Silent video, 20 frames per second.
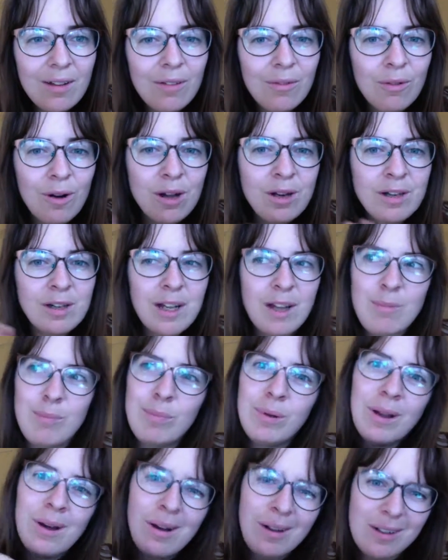rather
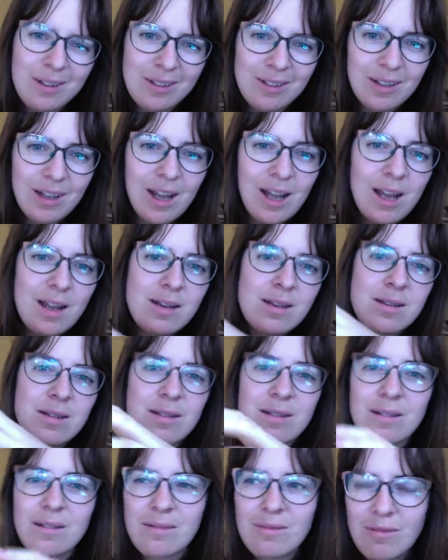than blocks
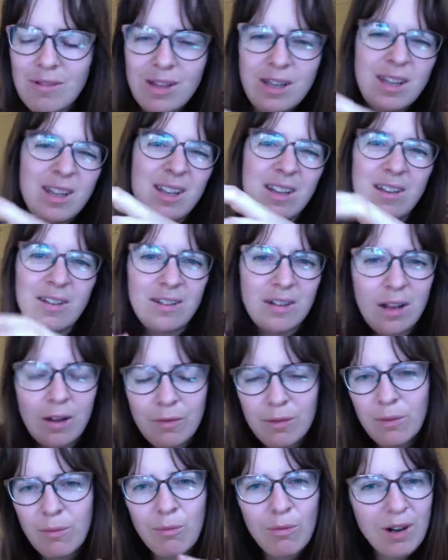and icky
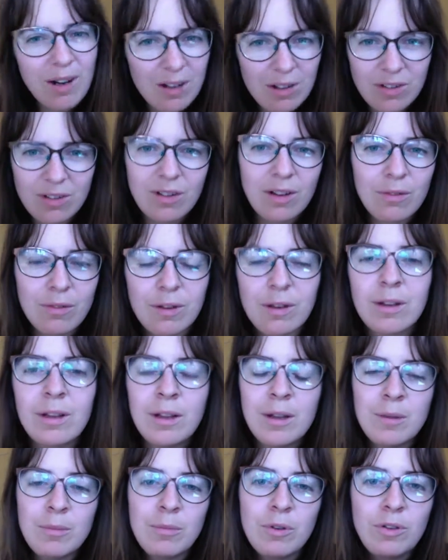stuff and weird stuff,
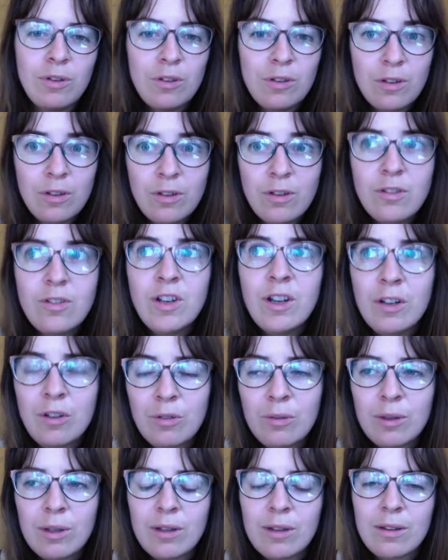but just a
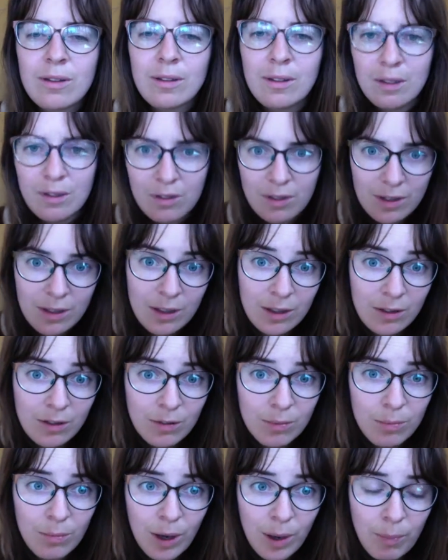genuine, this
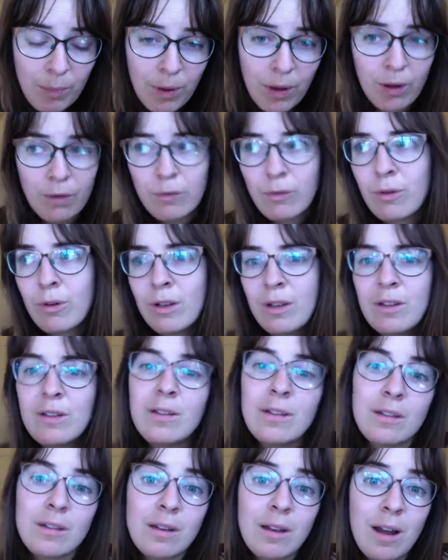is my path or
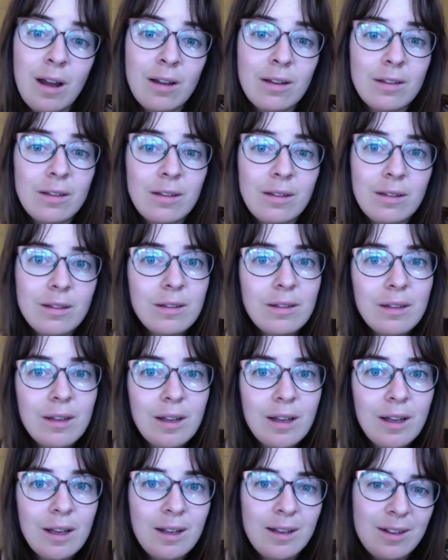this is not.
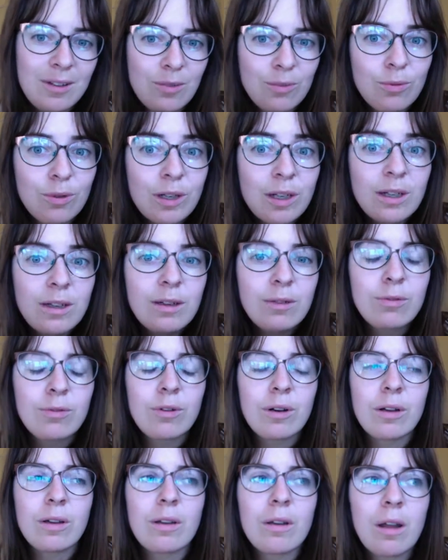And that's really
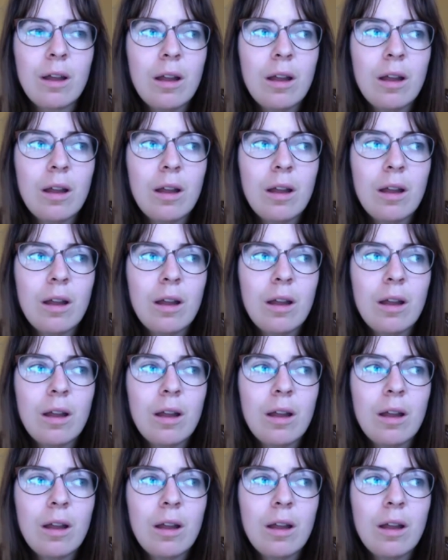different.